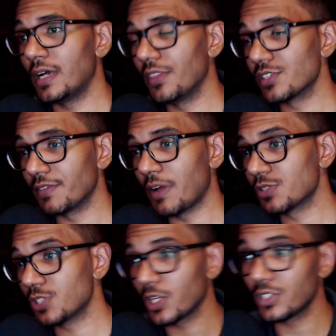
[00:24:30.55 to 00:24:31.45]
other stuff I
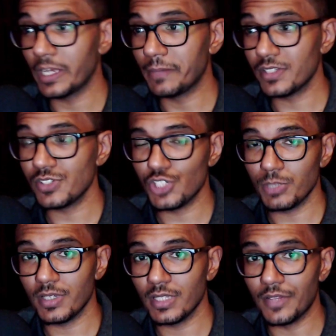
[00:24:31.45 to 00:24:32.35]
was talking to MDZ
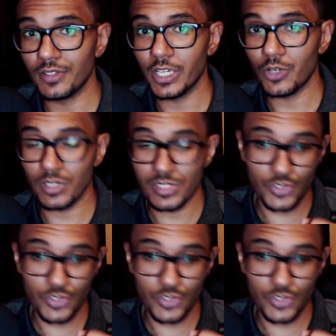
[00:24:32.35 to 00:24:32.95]
Jimmy the other day on his